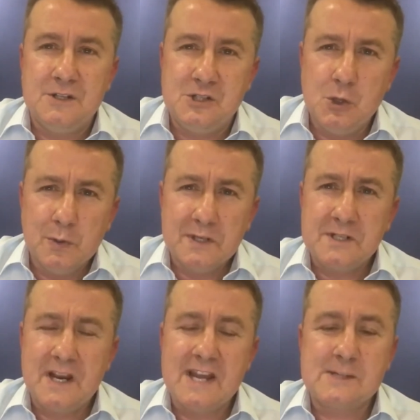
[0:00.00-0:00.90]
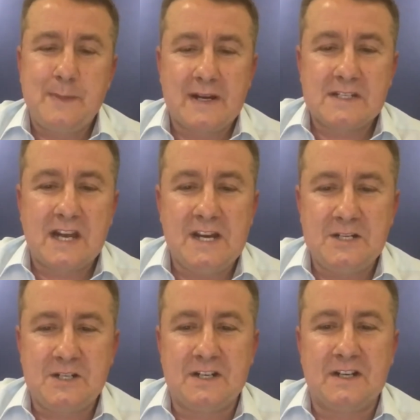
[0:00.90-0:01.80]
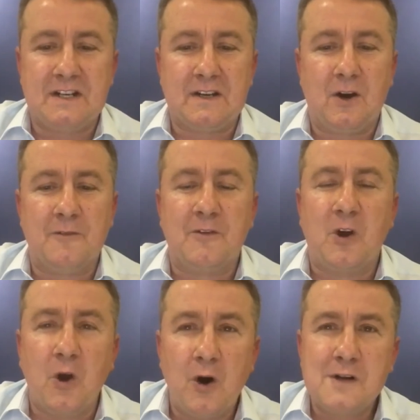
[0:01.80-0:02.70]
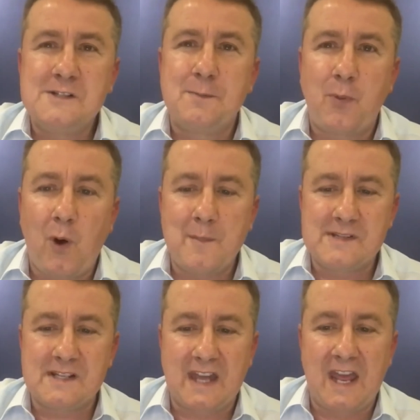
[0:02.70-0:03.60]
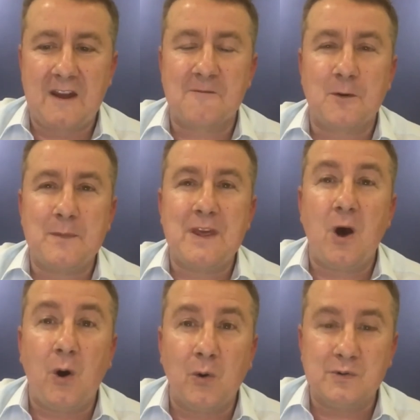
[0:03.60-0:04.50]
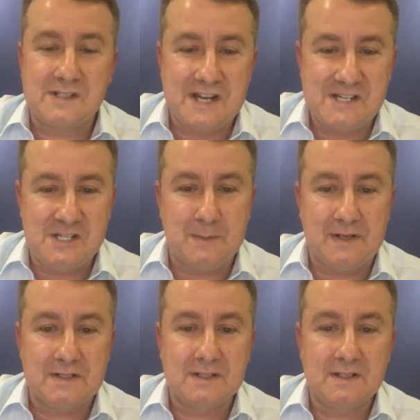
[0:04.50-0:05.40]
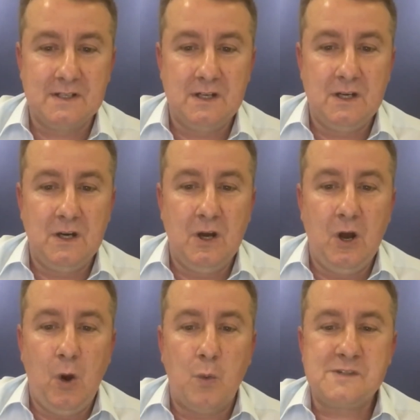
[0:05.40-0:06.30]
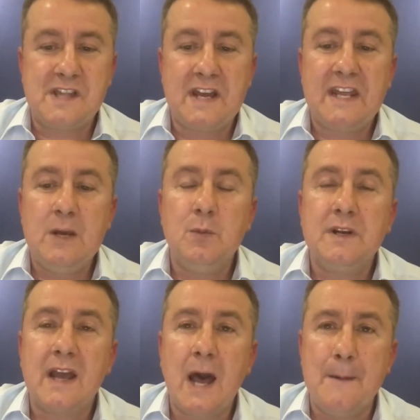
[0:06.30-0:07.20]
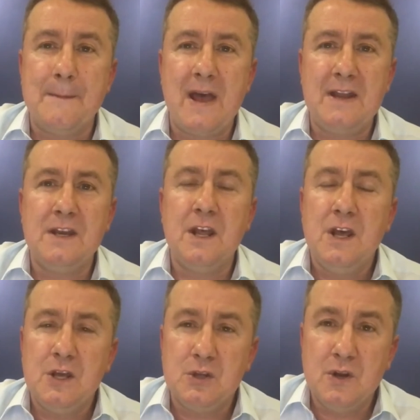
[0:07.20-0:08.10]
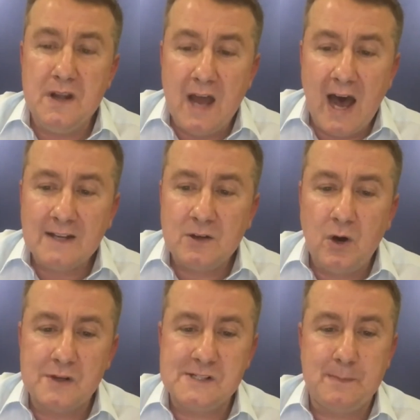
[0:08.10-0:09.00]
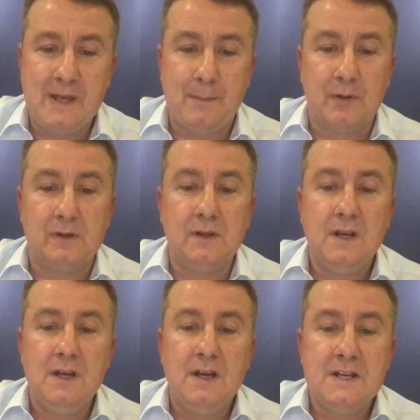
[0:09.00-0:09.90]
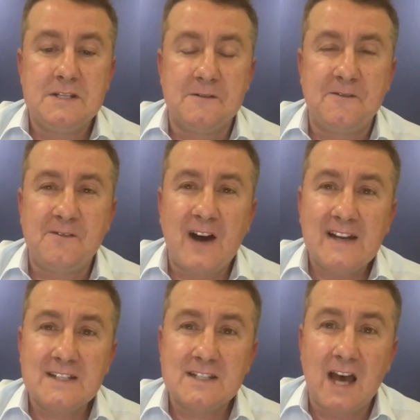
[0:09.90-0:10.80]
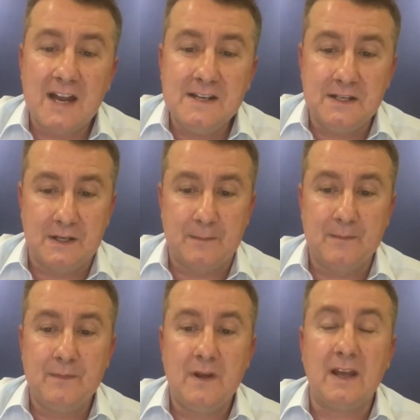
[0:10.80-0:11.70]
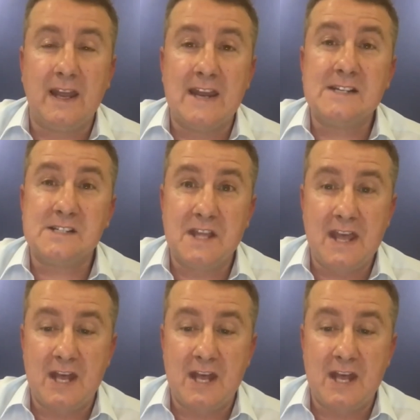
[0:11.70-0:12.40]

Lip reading: Jewish expectation of God's promised king from the Old Testament was that he would come and unite God's people to fight under him against their